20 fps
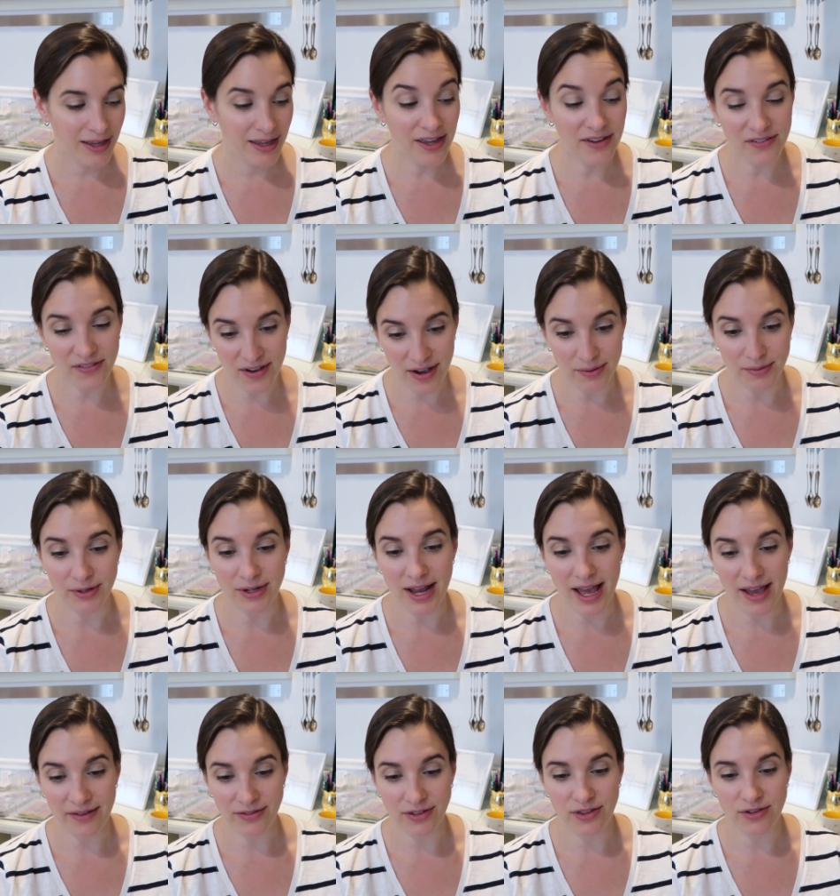if I were to
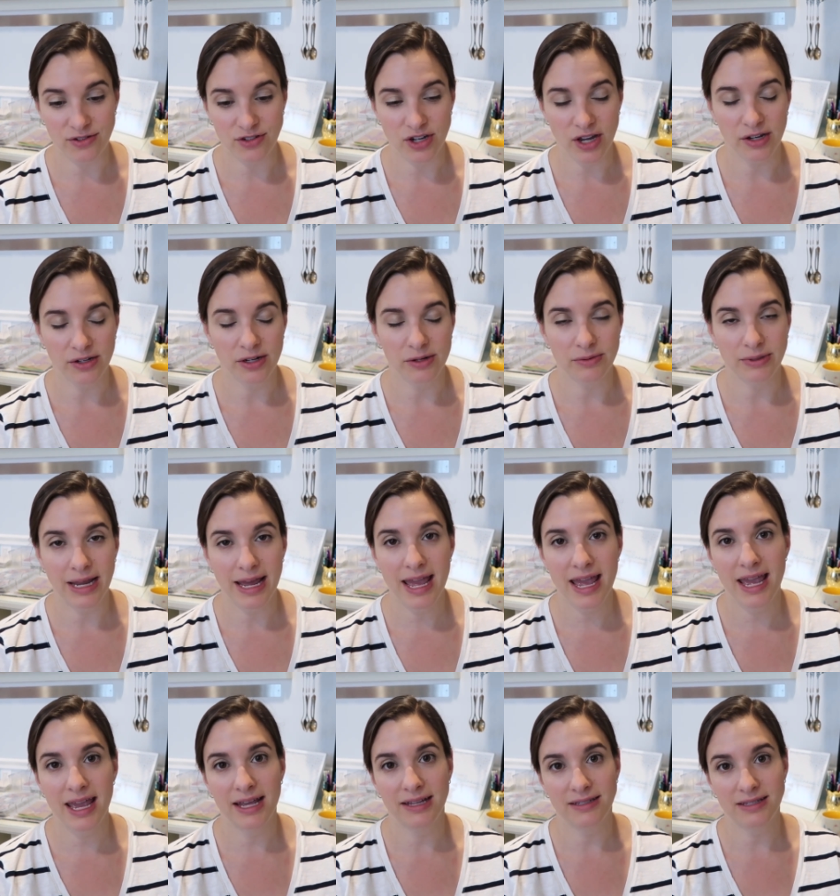have a third child, I would
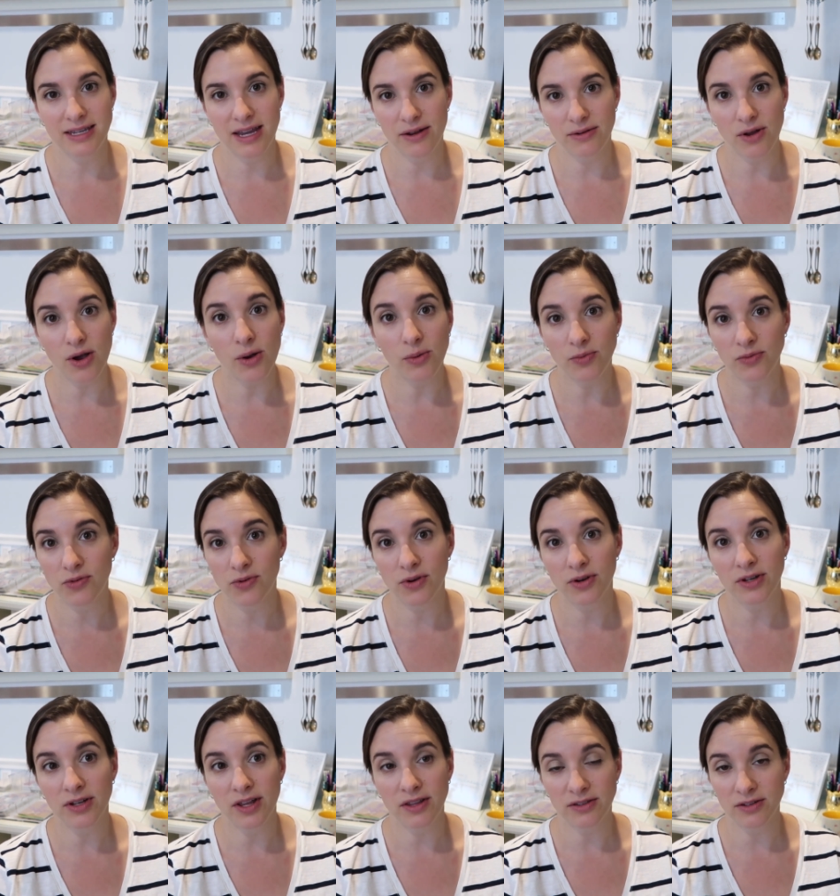hands down hope
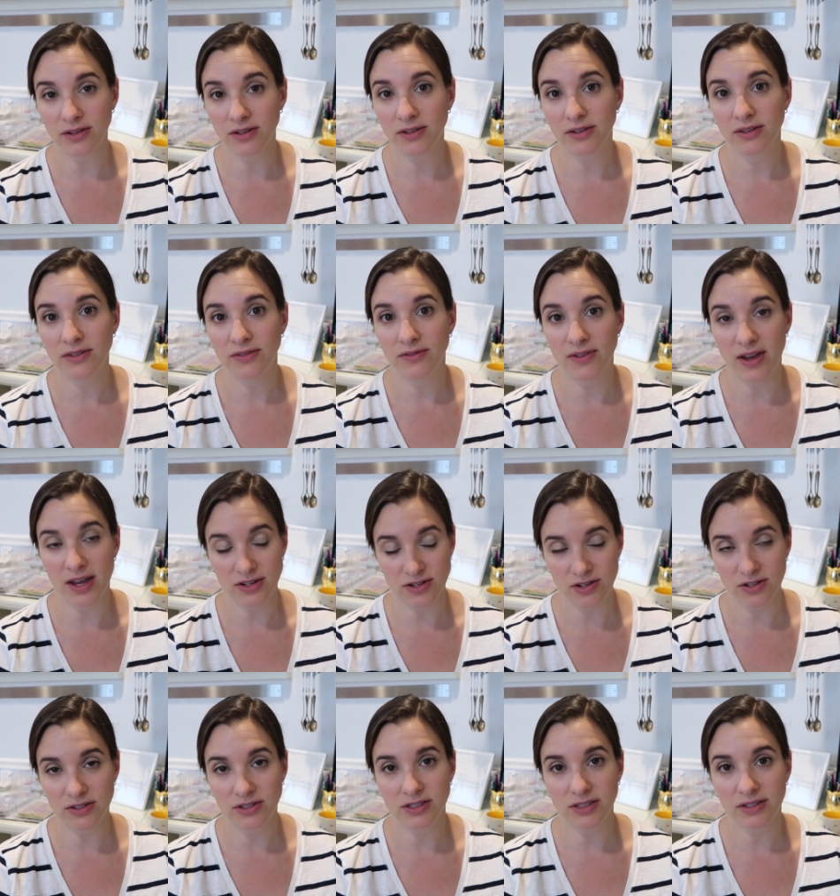for another
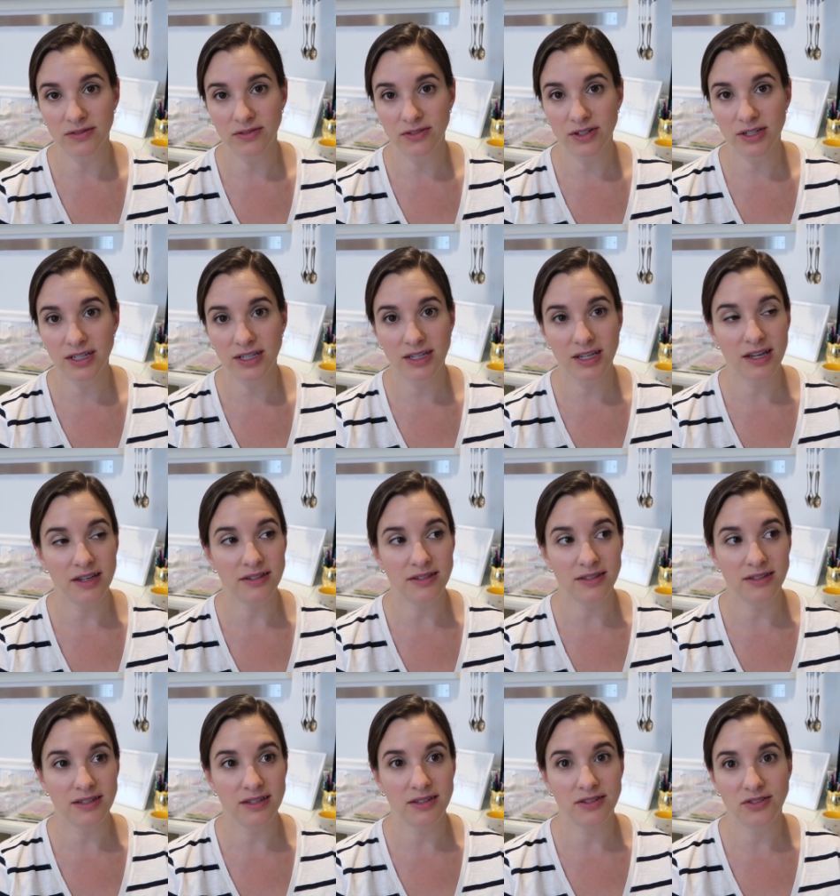vaginal delivery
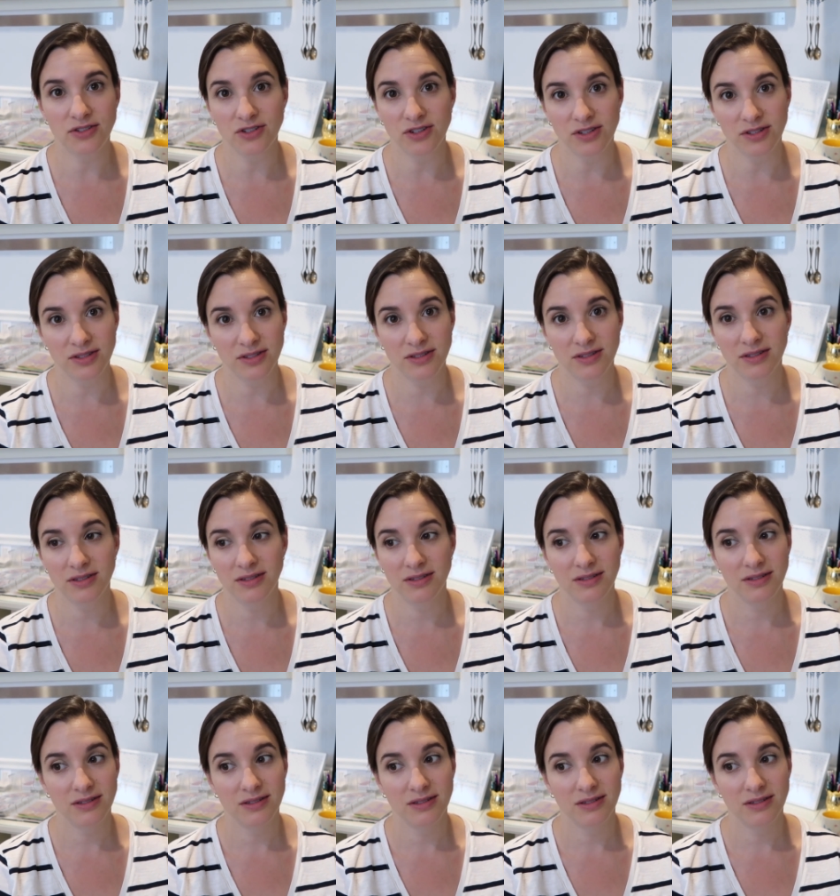because it's just,